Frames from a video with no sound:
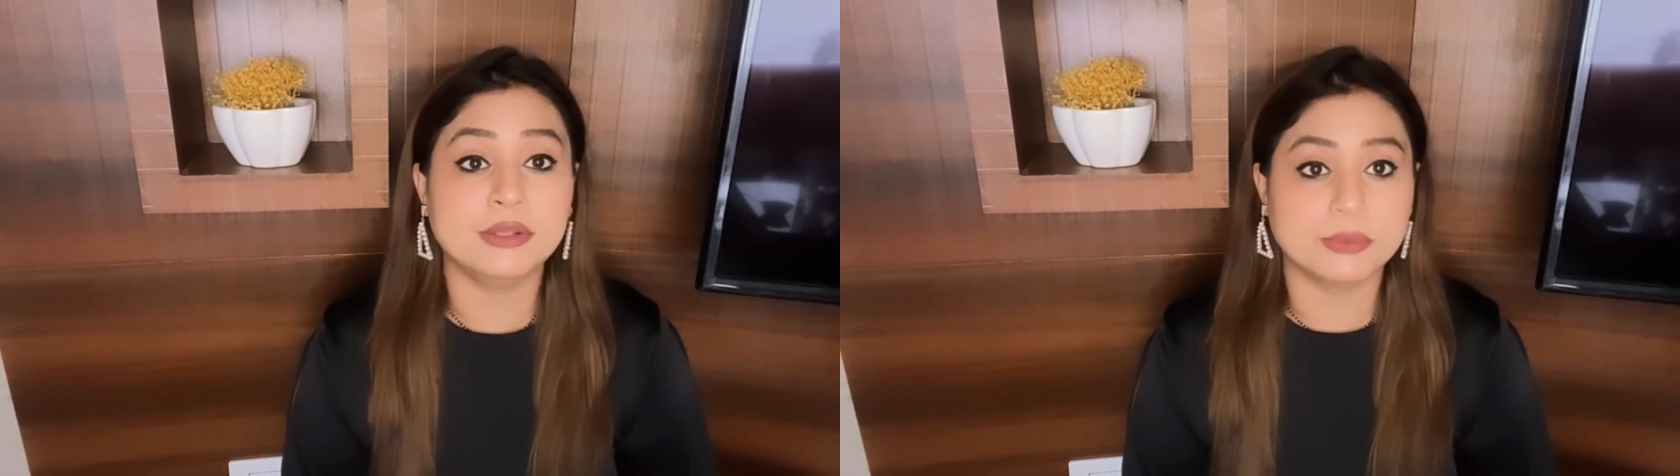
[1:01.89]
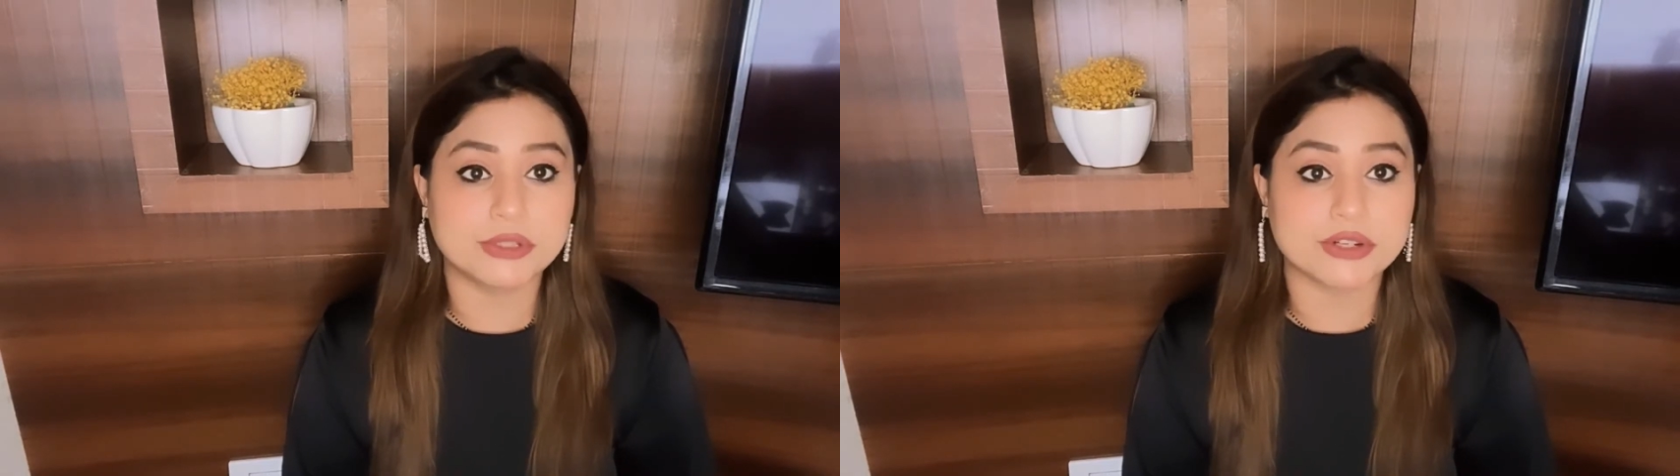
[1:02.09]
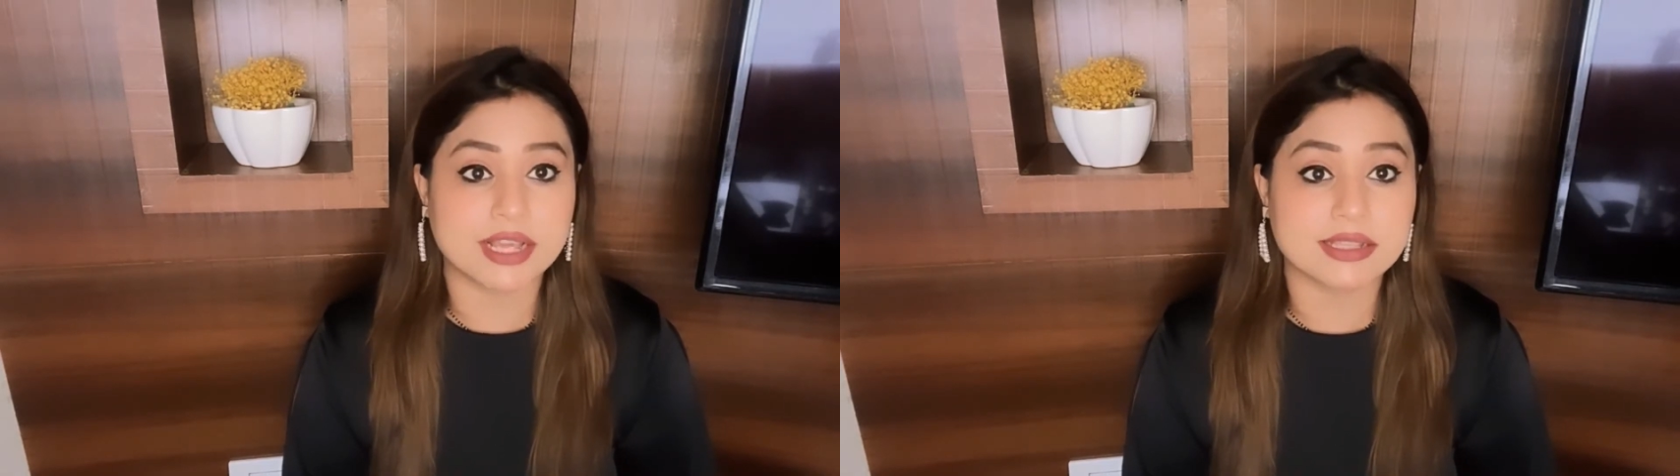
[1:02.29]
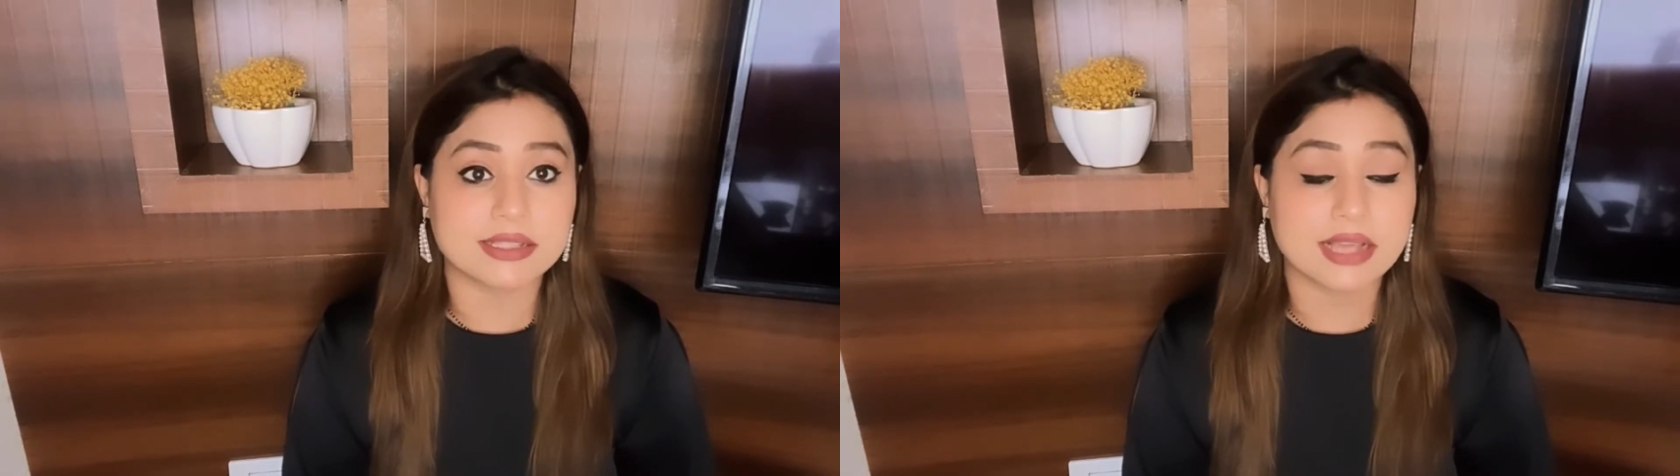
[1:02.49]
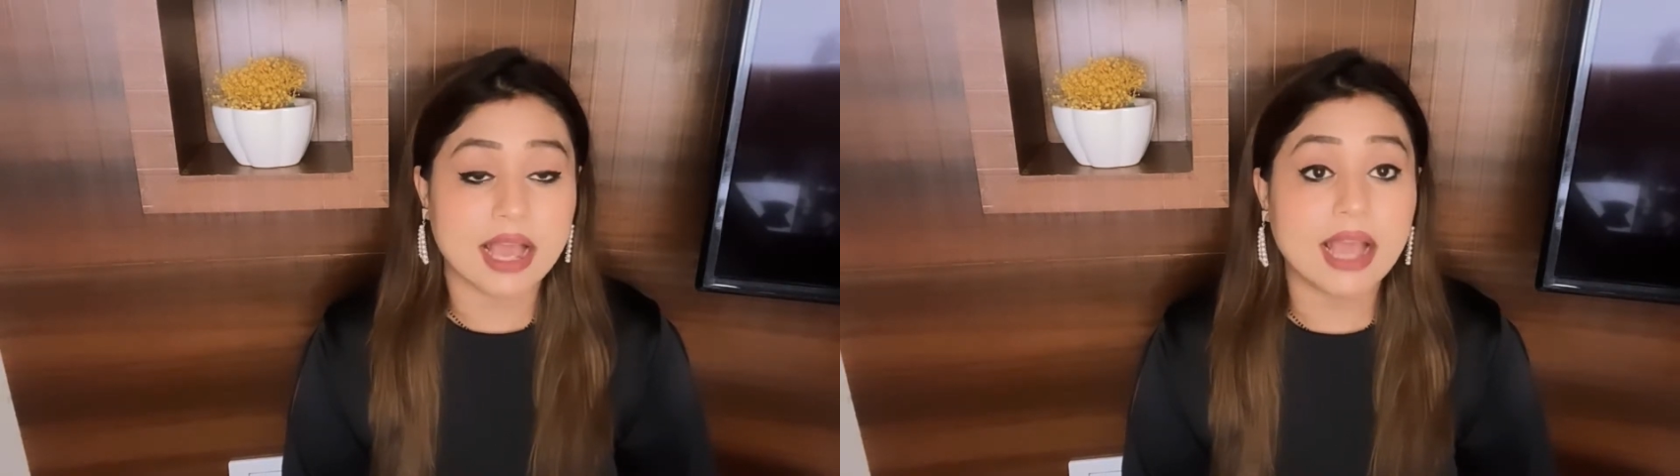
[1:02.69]
nutrients.
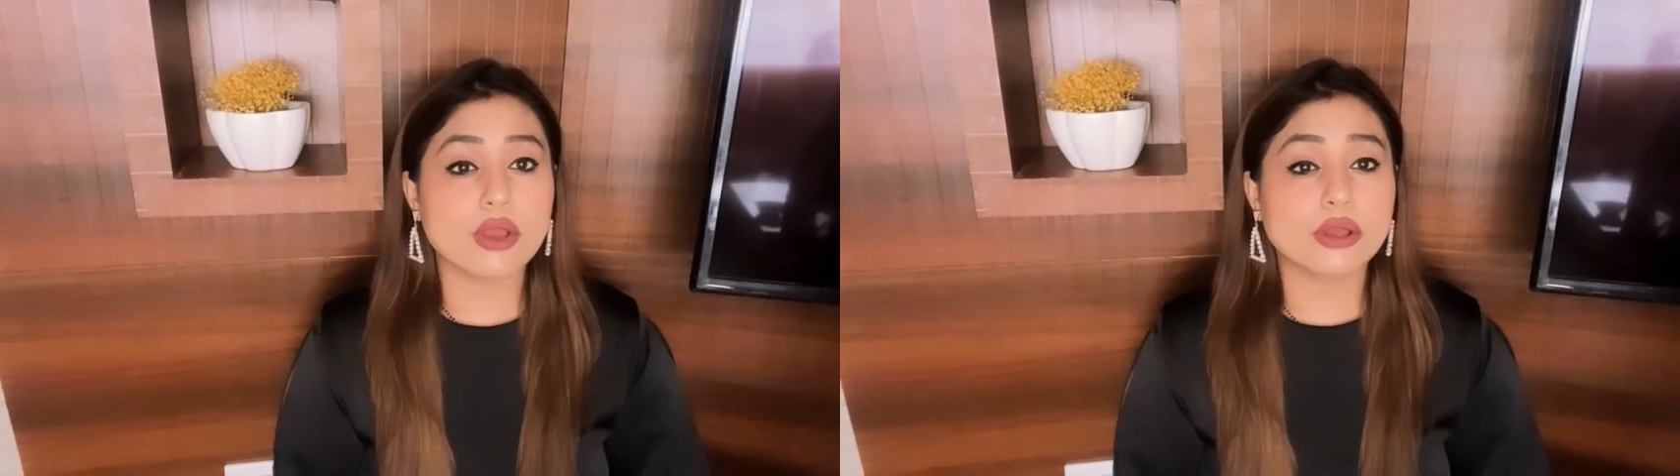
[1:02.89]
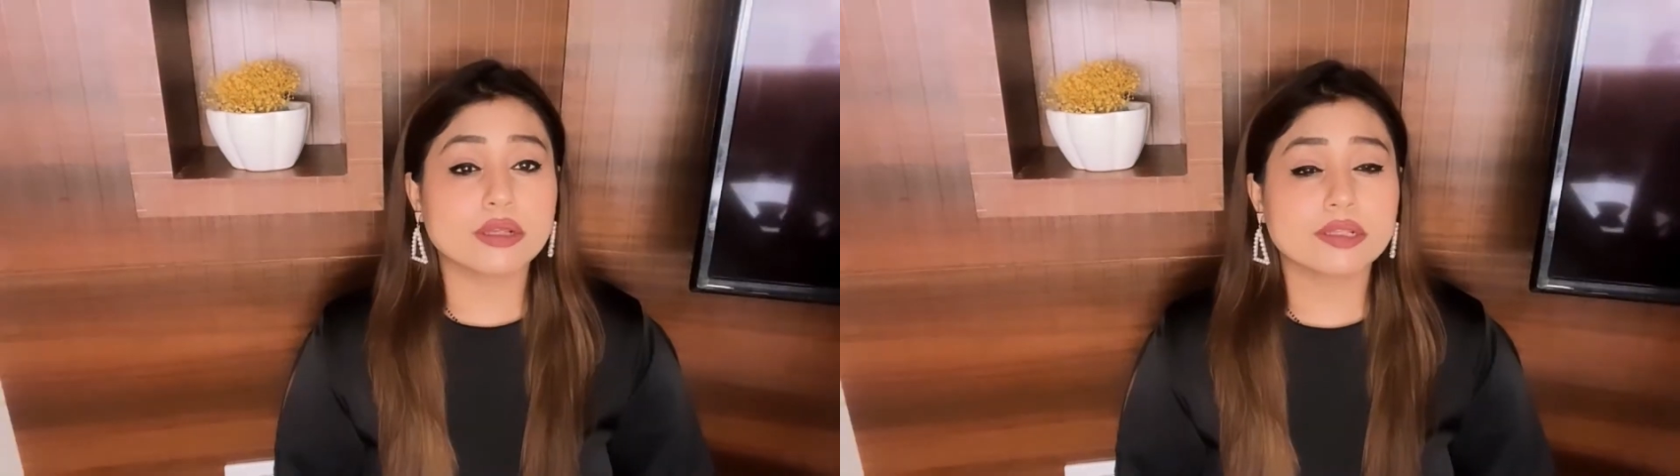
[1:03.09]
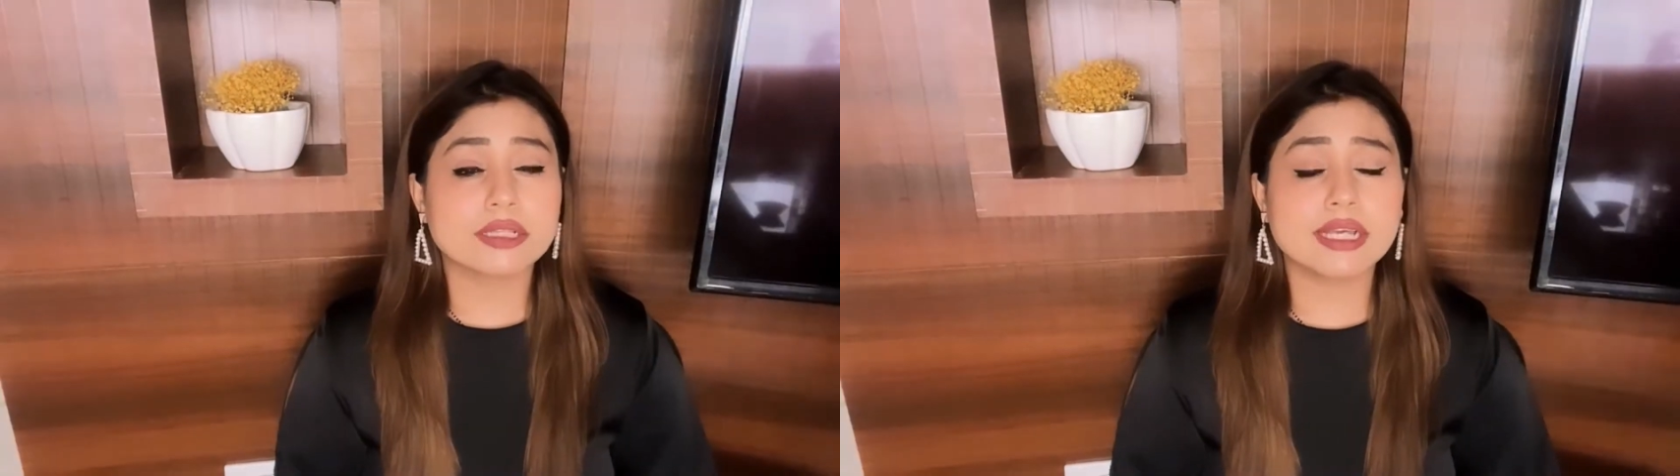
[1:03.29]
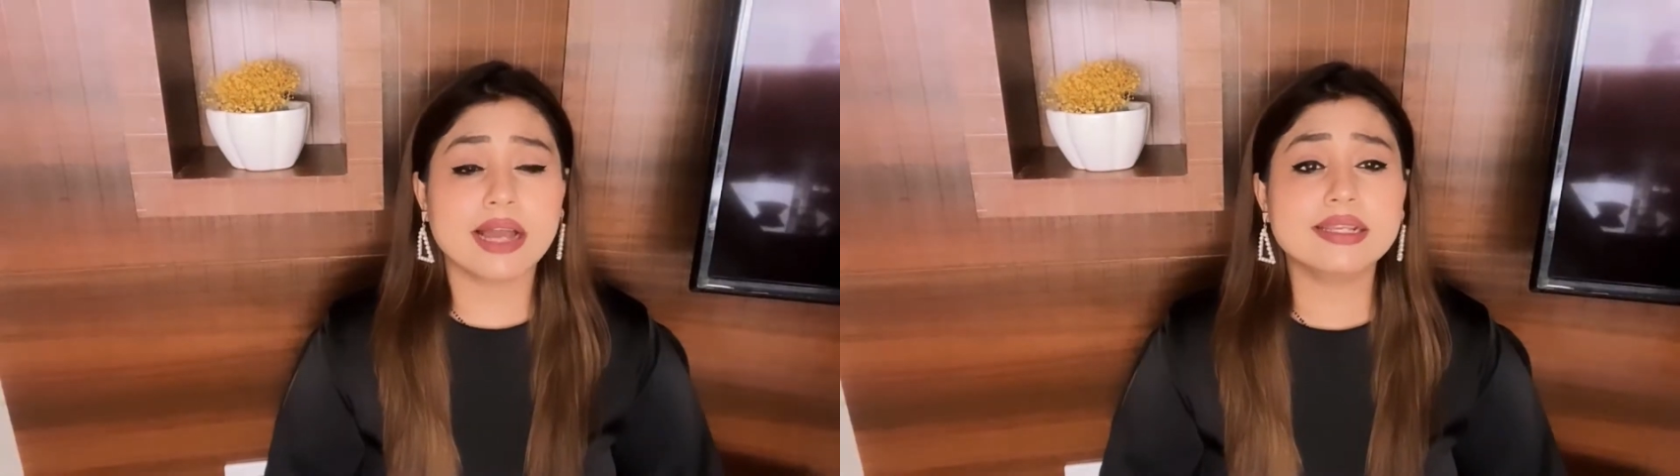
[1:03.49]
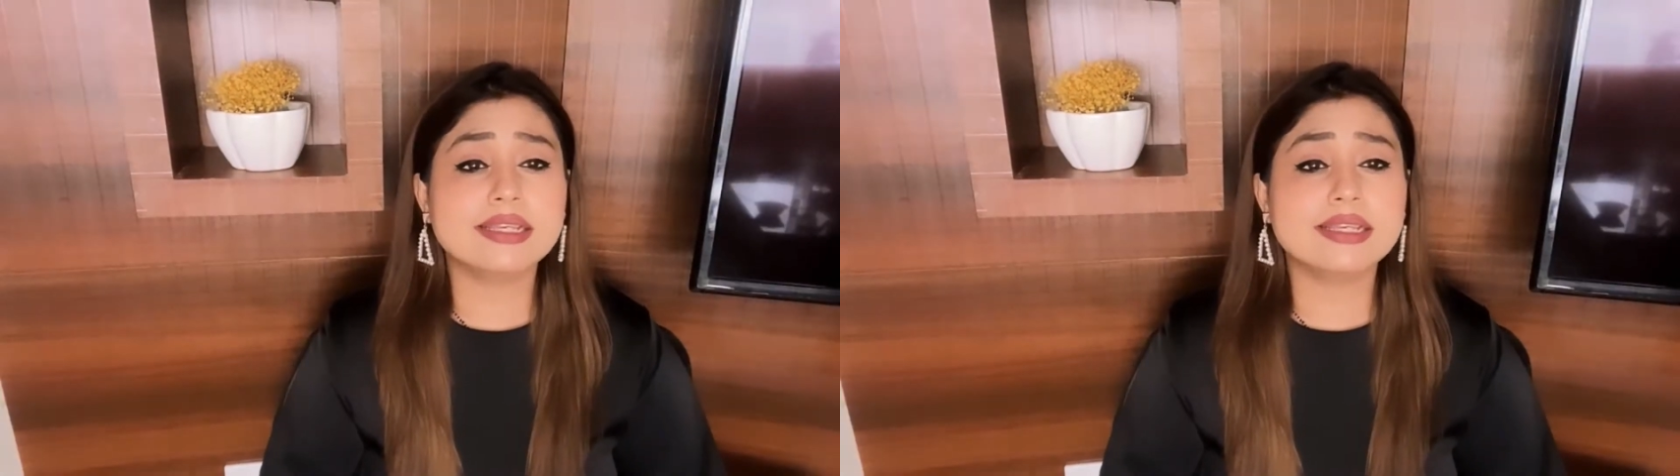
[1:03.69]
They are